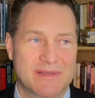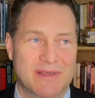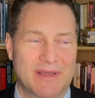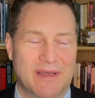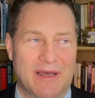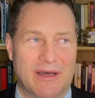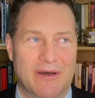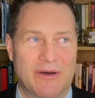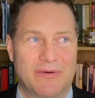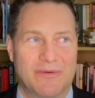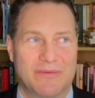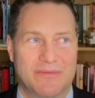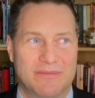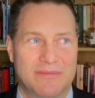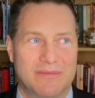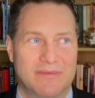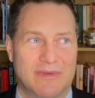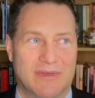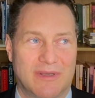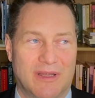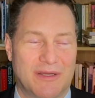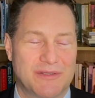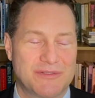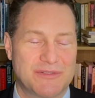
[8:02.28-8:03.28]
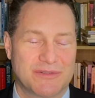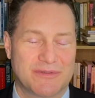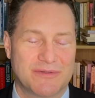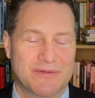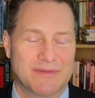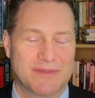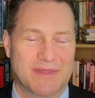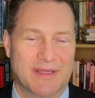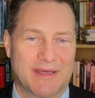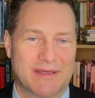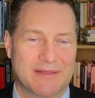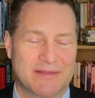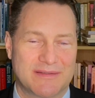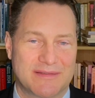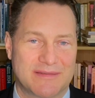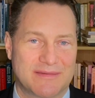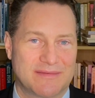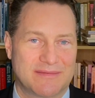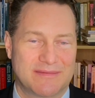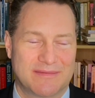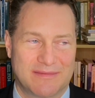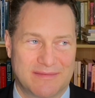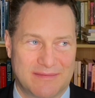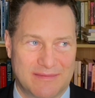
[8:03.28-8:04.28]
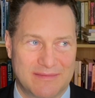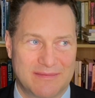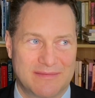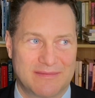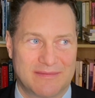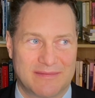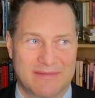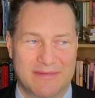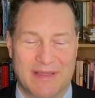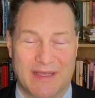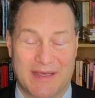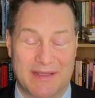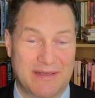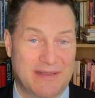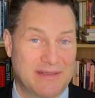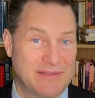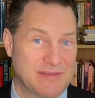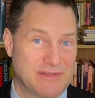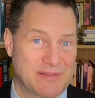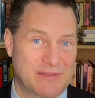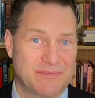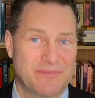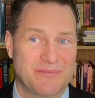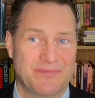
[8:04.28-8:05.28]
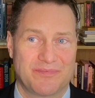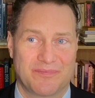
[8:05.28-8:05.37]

how logical that is.